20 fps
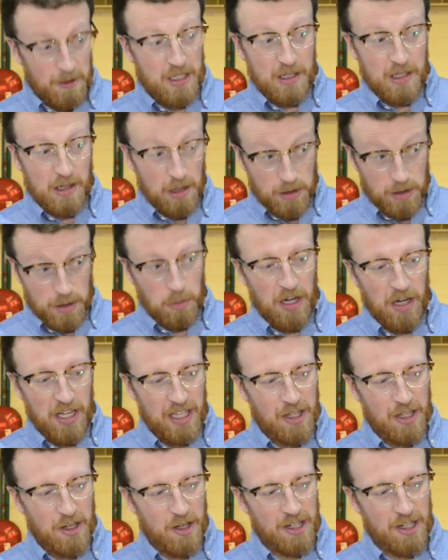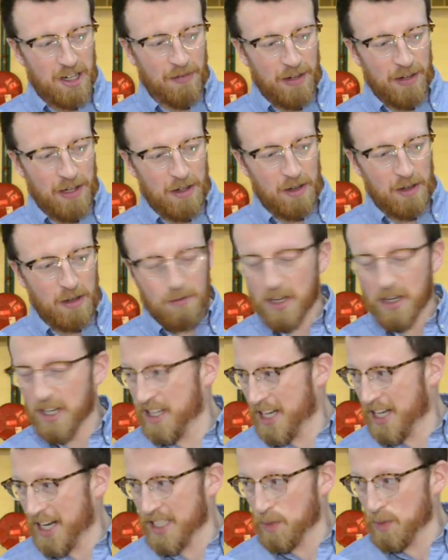looks really good. I think it'll look
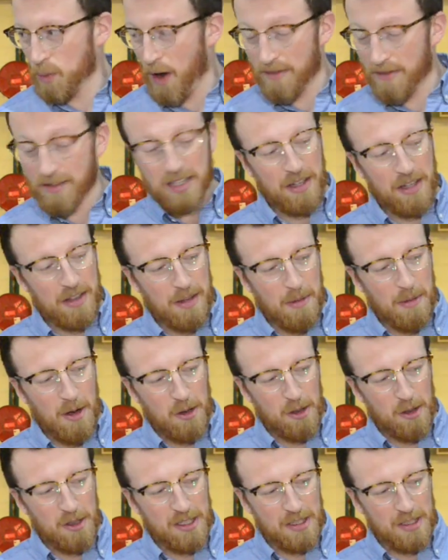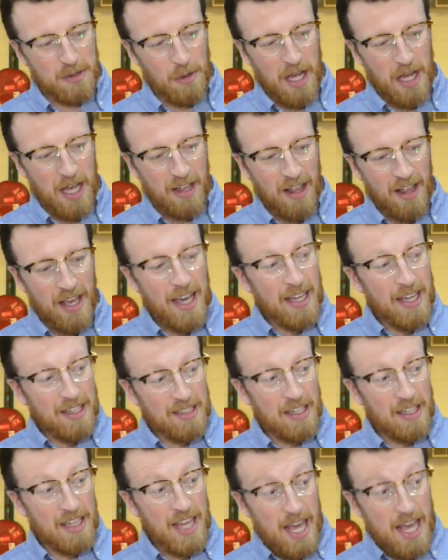really nice weathered on the models as well.
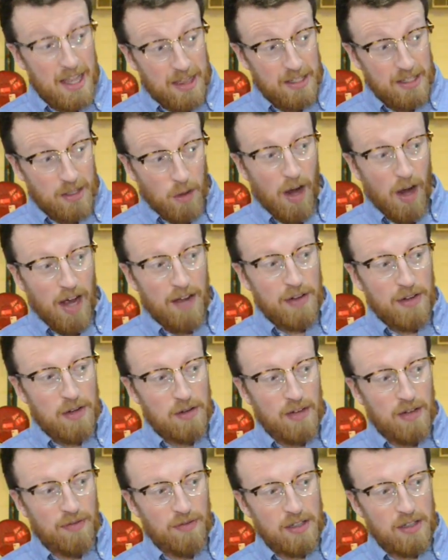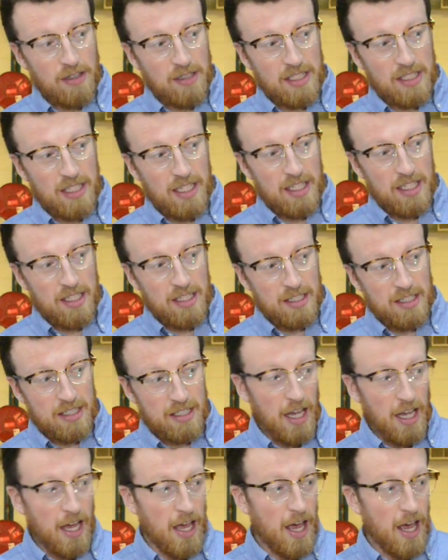So yeah, there's quite a few
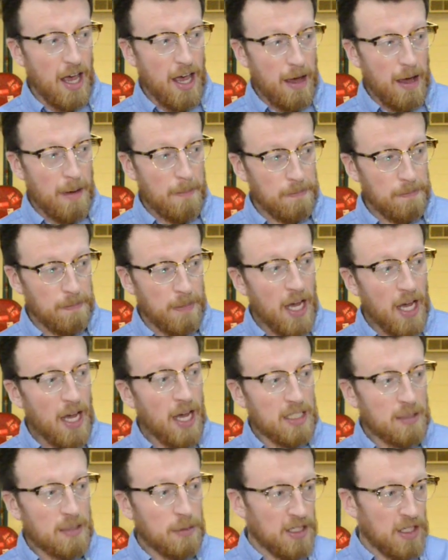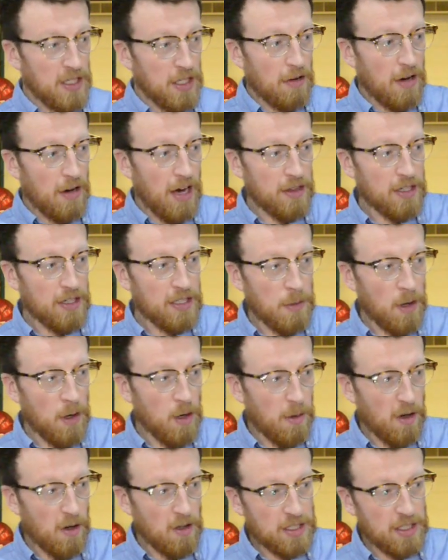differences, especially around the
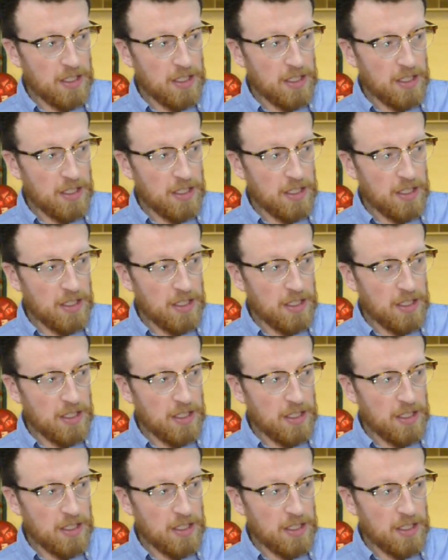smoke box.